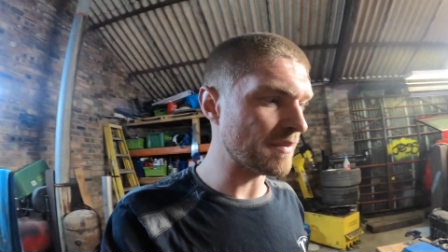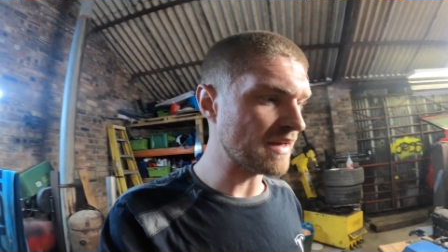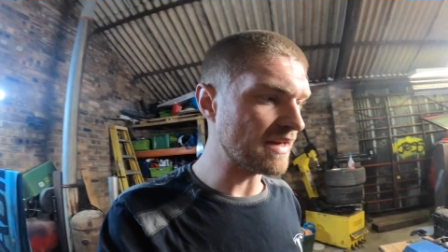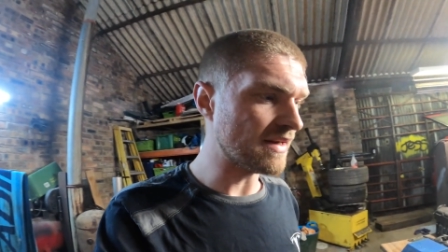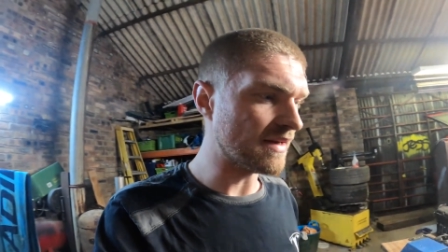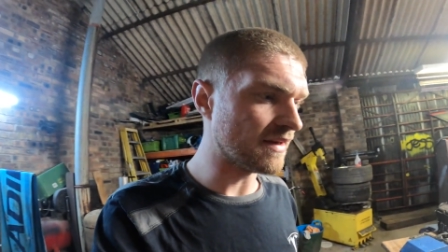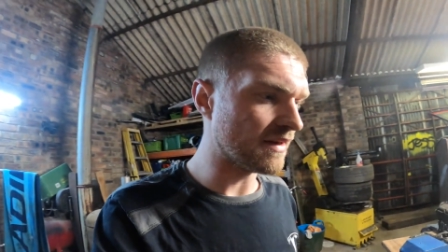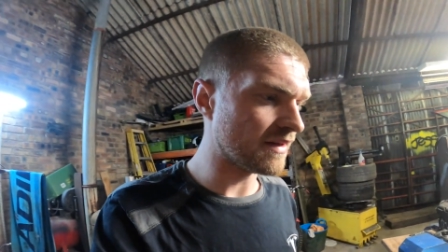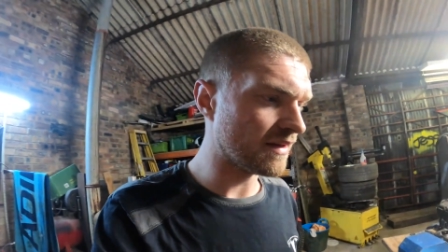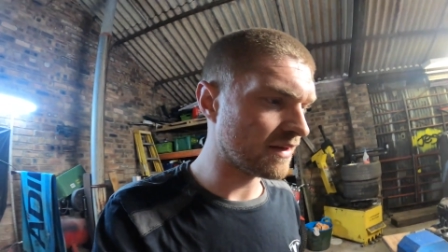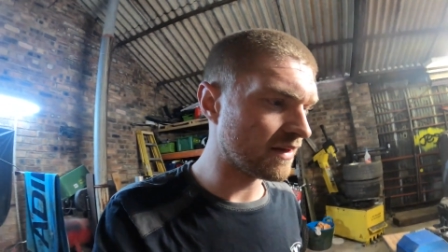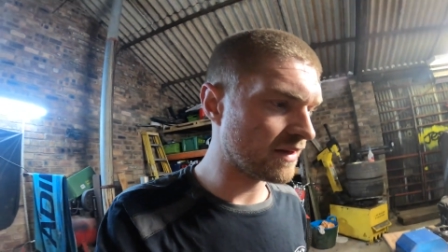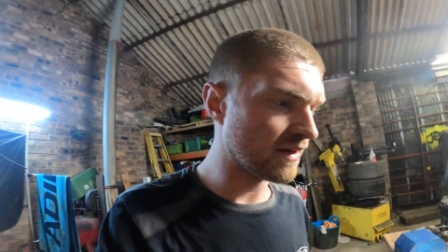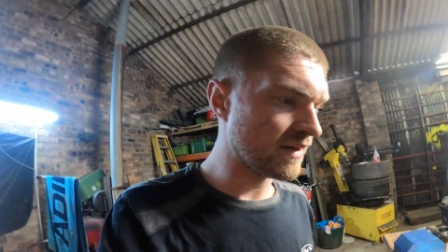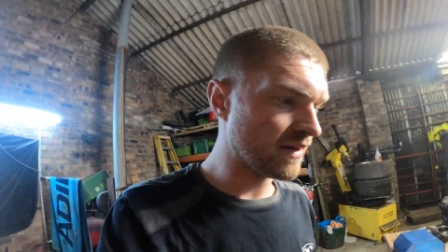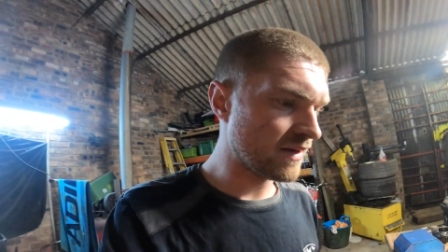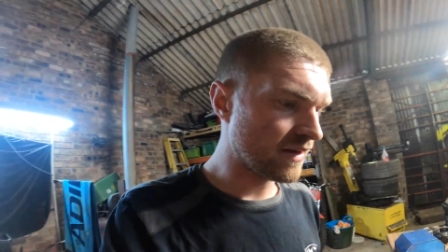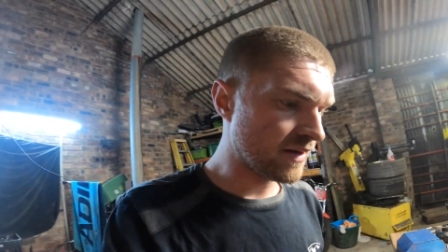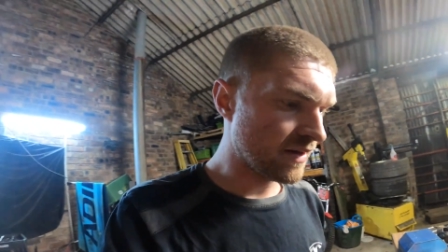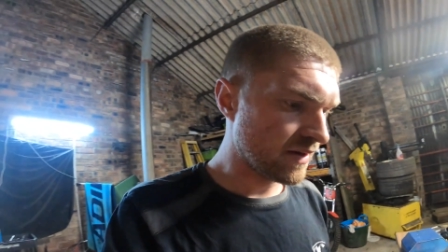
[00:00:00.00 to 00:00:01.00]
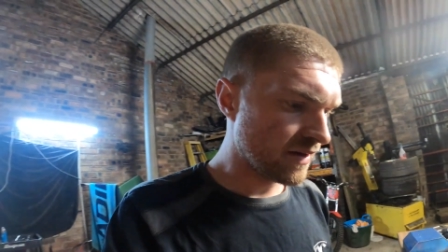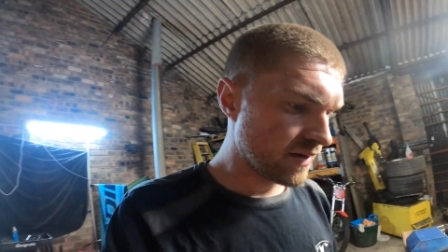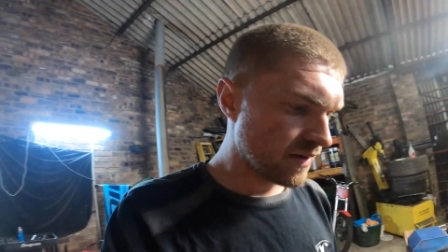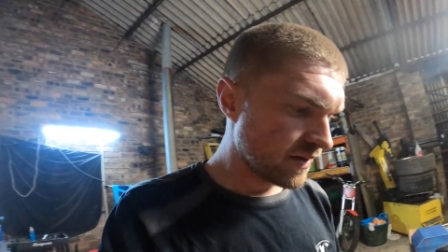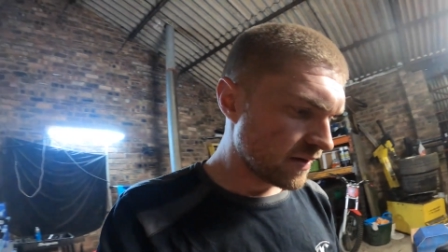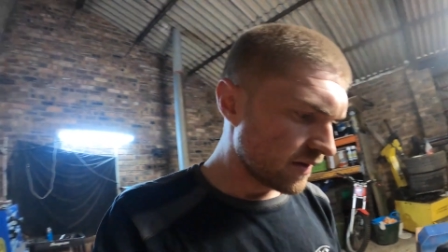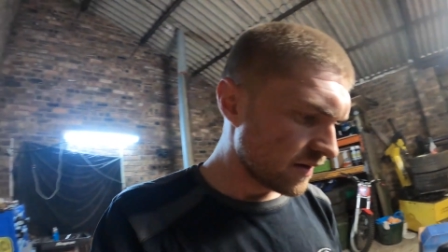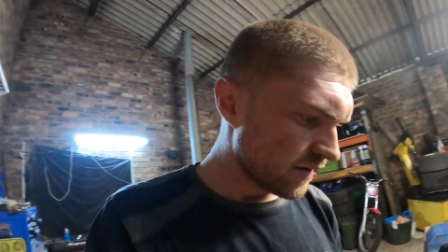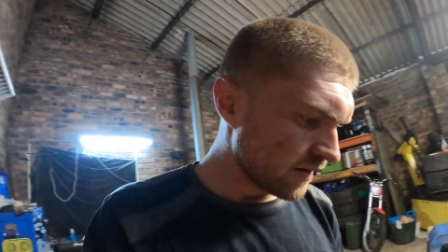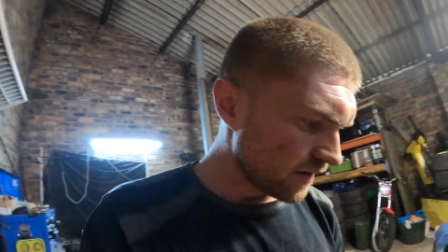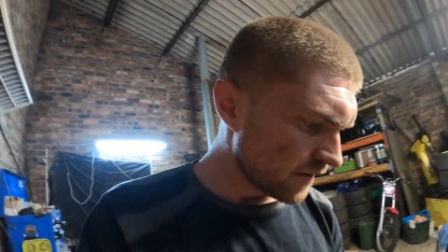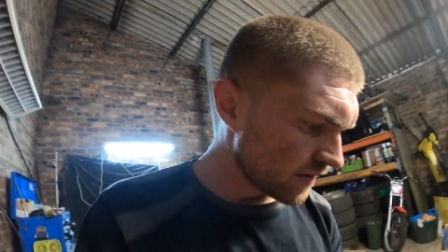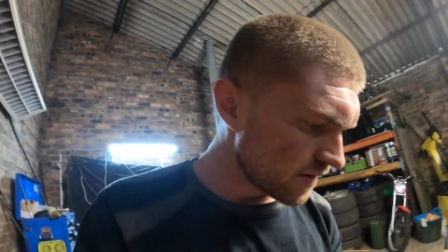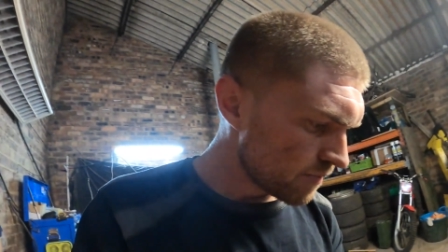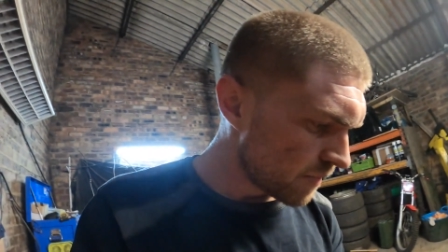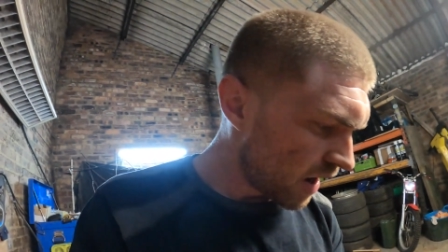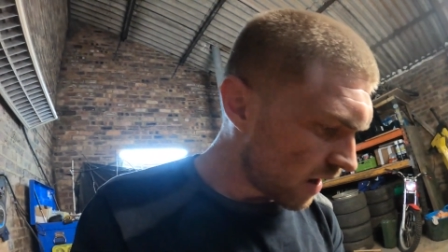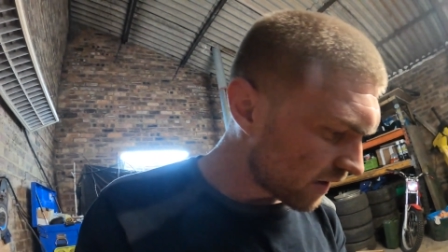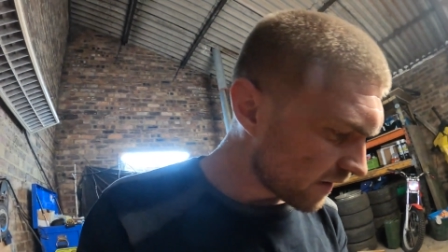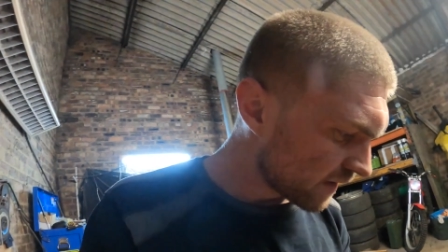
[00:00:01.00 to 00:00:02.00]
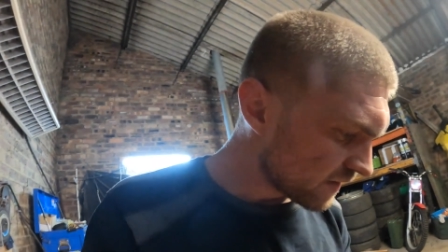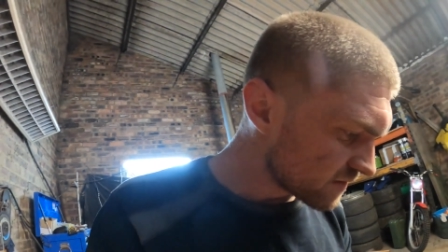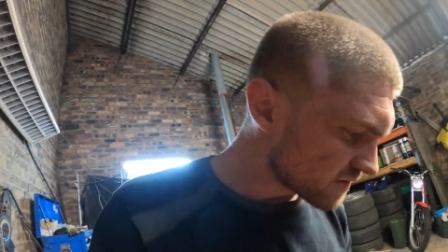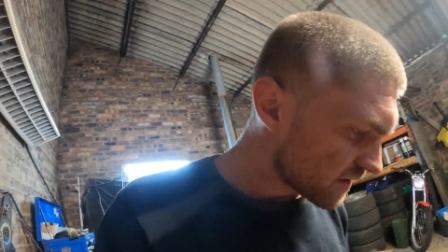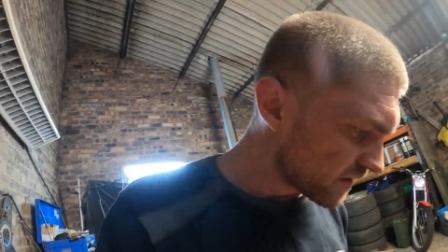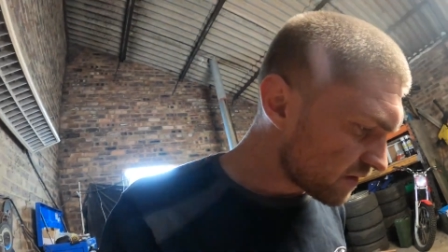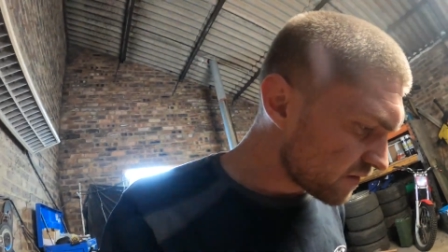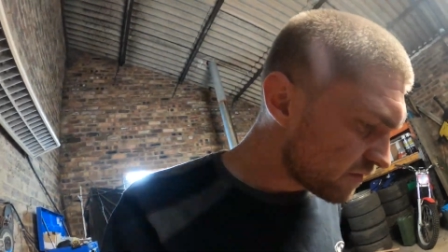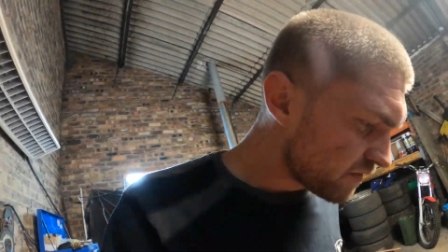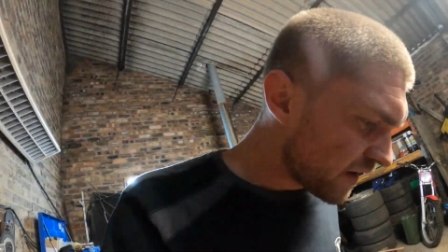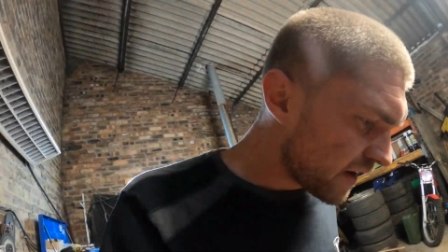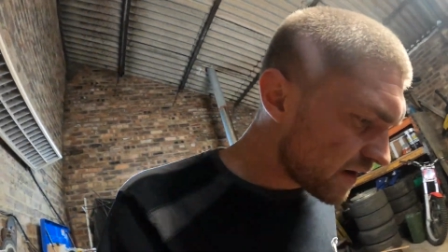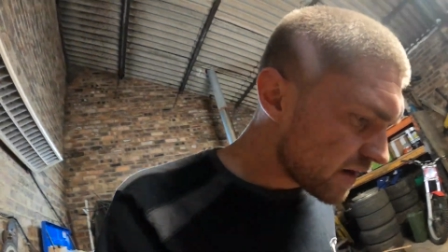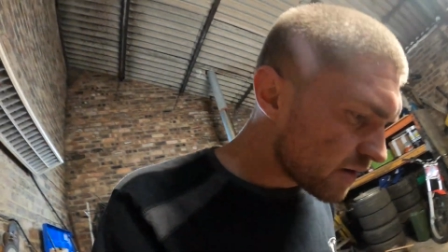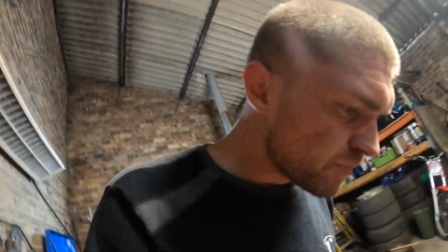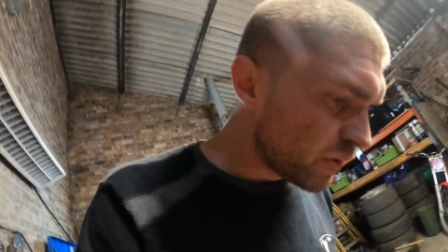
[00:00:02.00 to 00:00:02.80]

mean, the marring's at the very